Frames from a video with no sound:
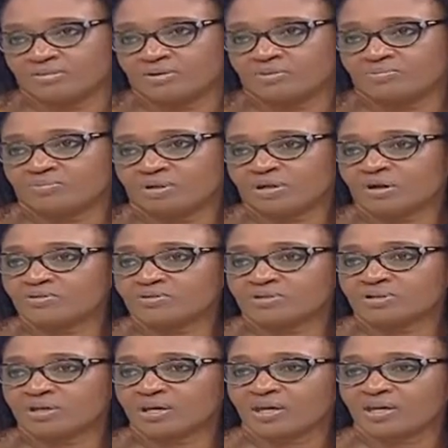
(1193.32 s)
Pick out
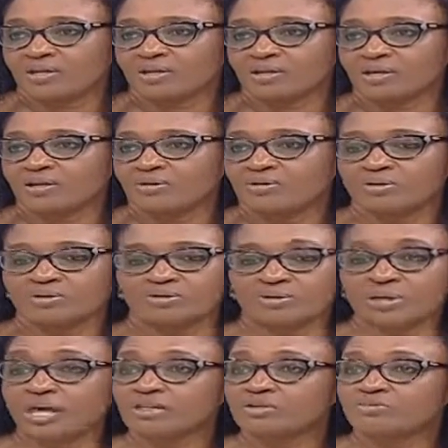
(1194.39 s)
a Kenyan
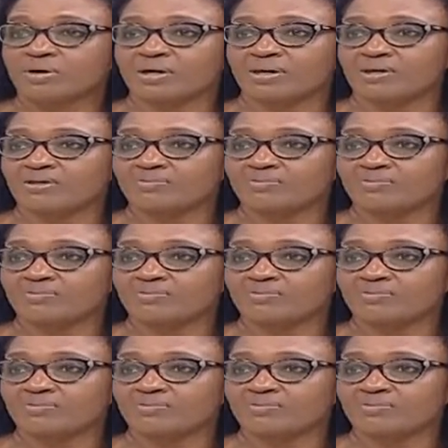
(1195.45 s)
clutch bag.